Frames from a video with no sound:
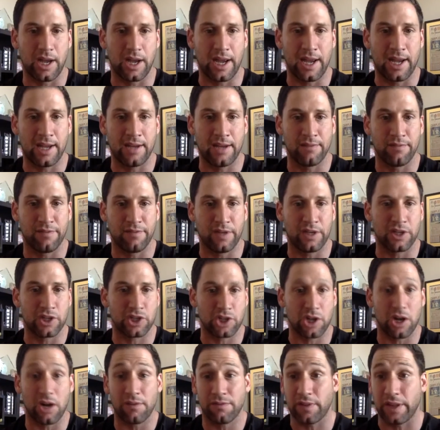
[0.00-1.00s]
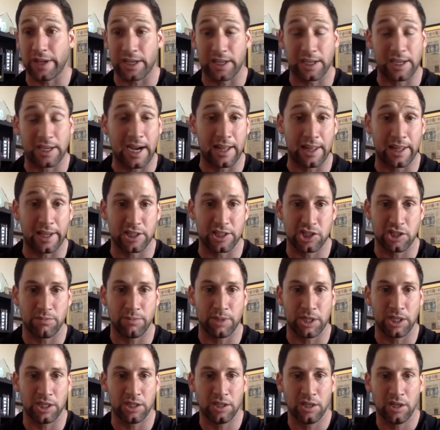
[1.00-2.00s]
and finish off like a guy like
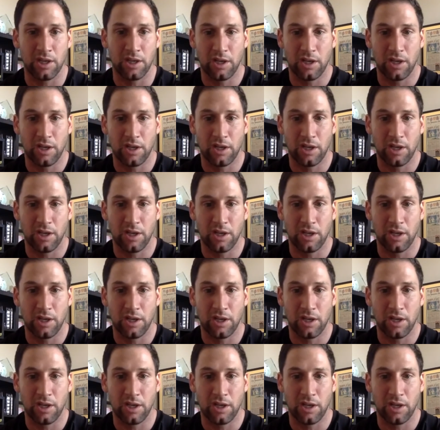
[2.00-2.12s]
Jimmy.